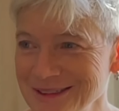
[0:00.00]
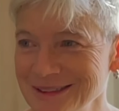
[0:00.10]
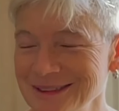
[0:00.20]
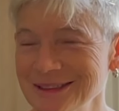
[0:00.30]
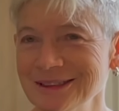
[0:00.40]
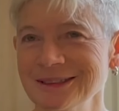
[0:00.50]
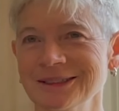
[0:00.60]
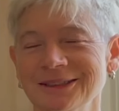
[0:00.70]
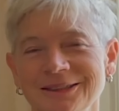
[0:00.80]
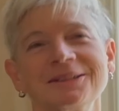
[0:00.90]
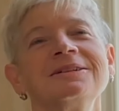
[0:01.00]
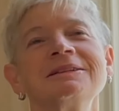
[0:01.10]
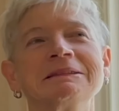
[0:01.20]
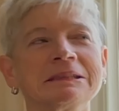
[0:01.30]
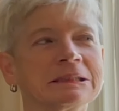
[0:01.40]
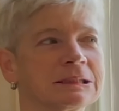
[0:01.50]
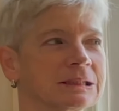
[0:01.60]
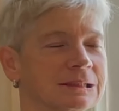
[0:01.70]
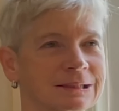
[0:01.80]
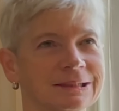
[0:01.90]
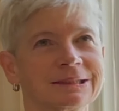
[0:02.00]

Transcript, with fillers: Yeah, Ugh. moment that was like